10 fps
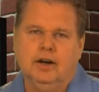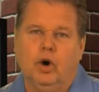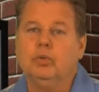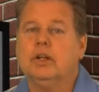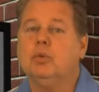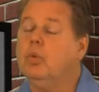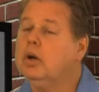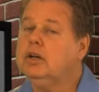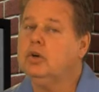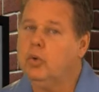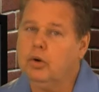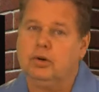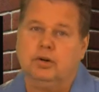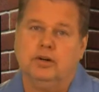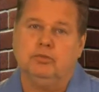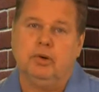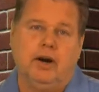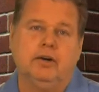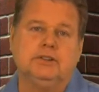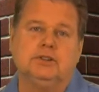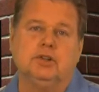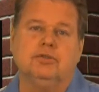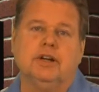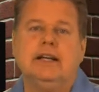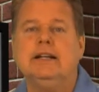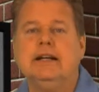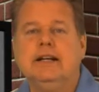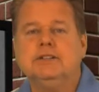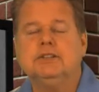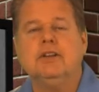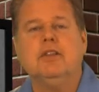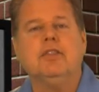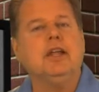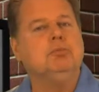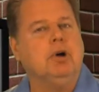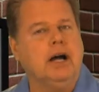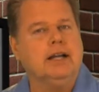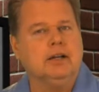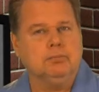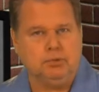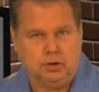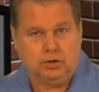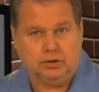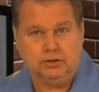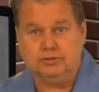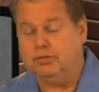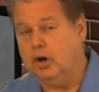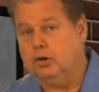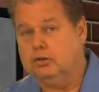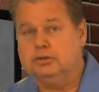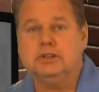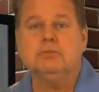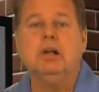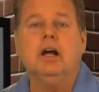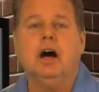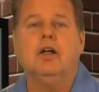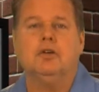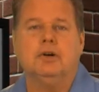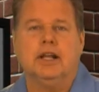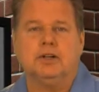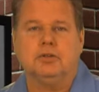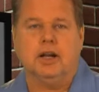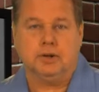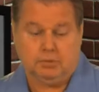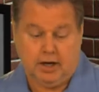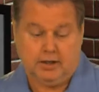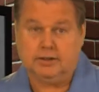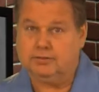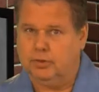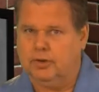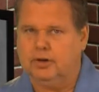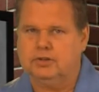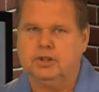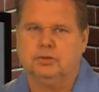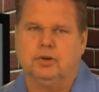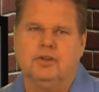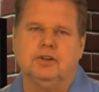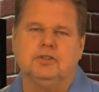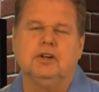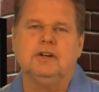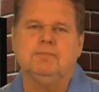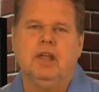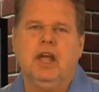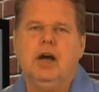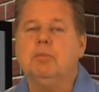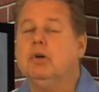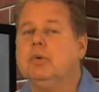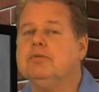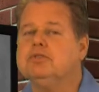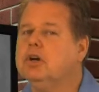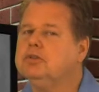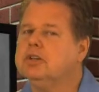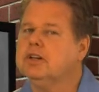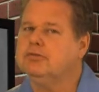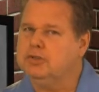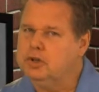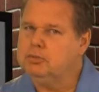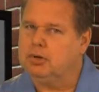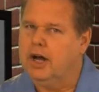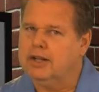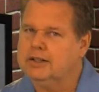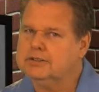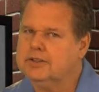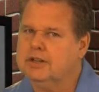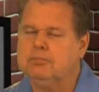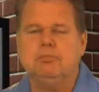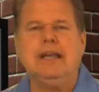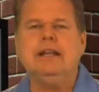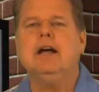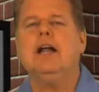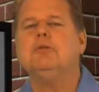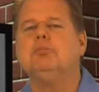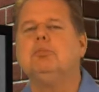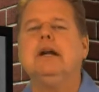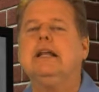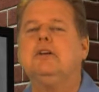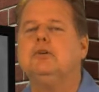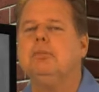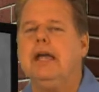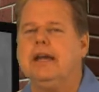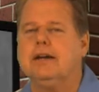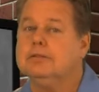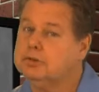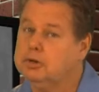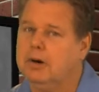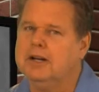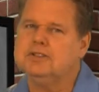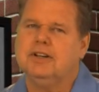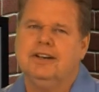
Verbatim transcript: Only one quarter of parents surveyed said that they'd buy computers, phones, and other electronic products for their children this year. But we've chosen a few products that may not break your bank too much.